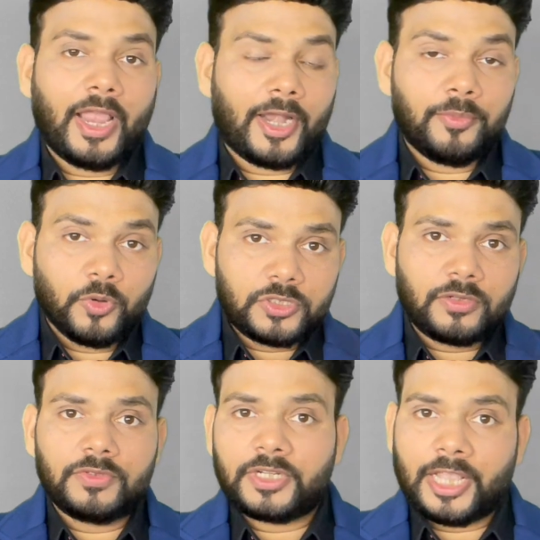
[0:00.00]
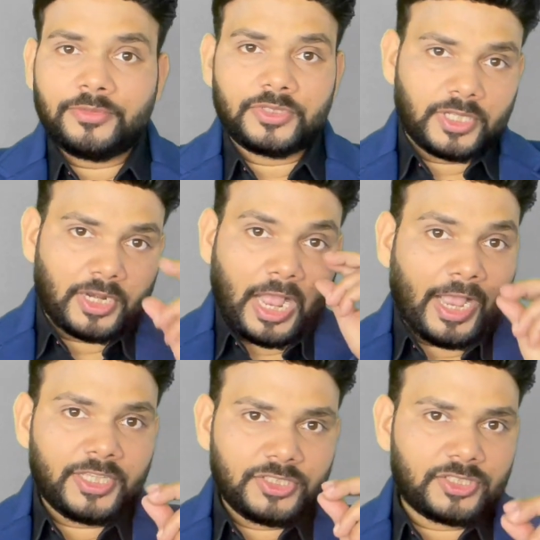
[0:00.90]
And most of the times their
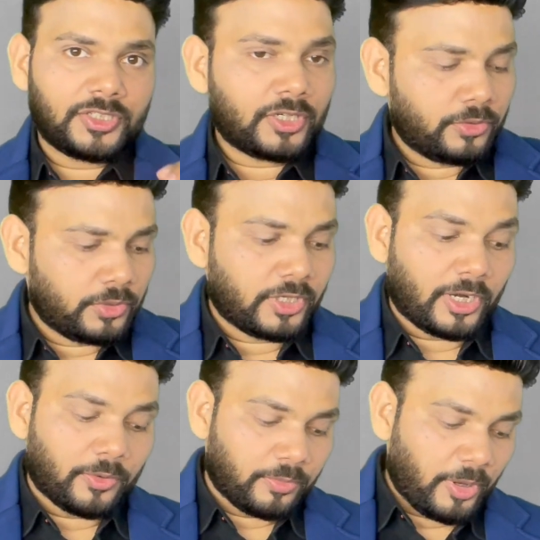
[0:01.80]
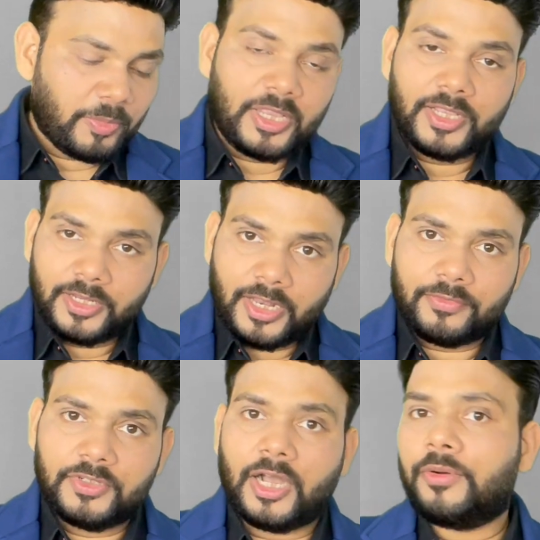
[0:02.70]
eyes is stuck to the ground, maybe
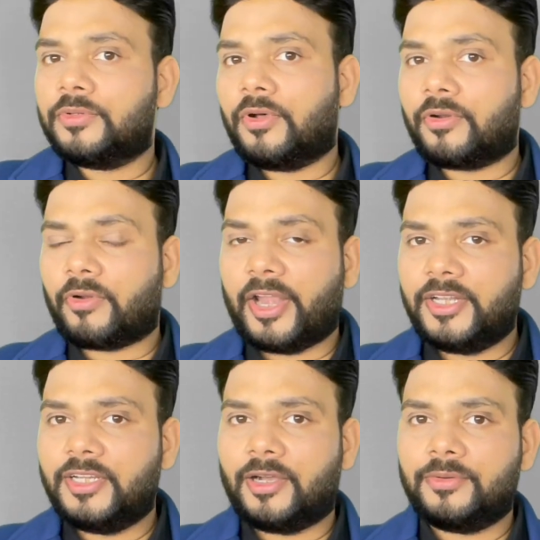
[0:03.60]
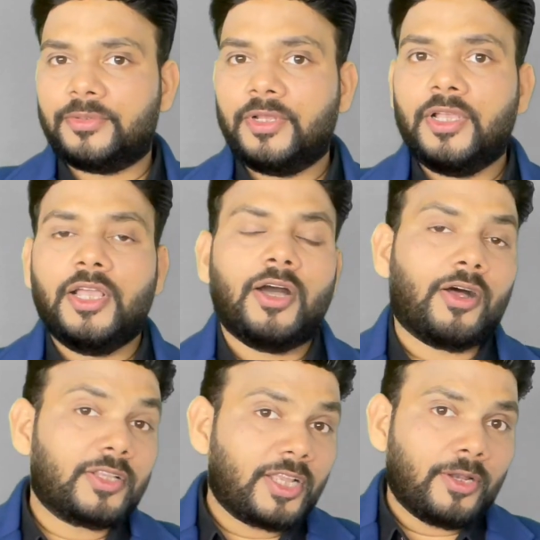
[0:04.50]
left down or right down,
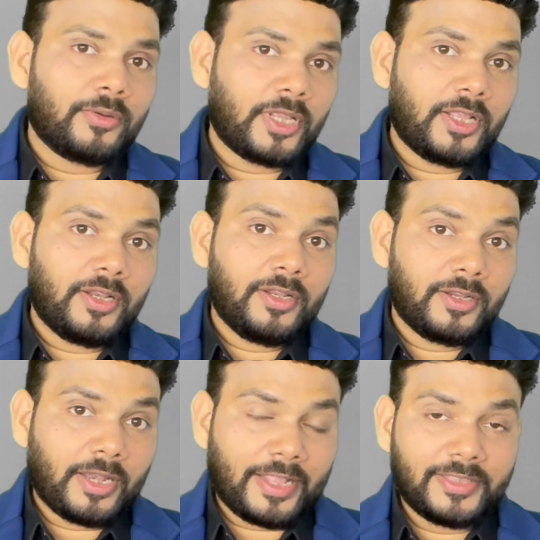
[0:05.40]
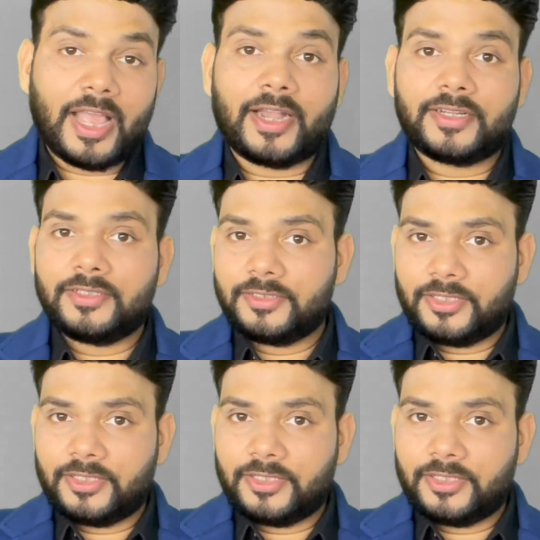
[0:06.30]
or they are looking like that.